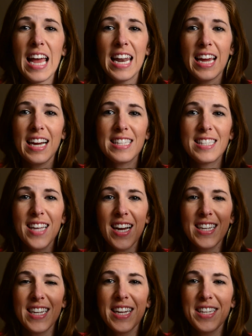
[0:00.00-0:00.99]
and I got
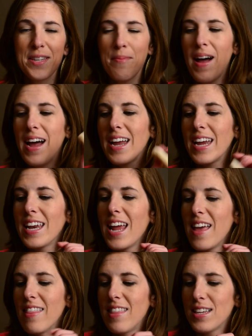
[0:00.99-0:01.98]
sucked into buying
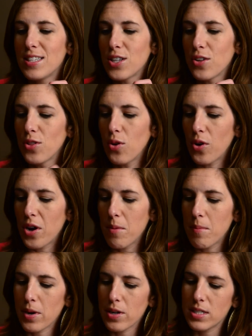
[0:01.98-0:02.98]
this Laura
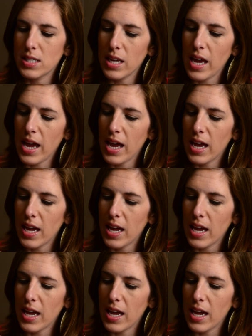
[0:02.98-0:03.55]
Mercier.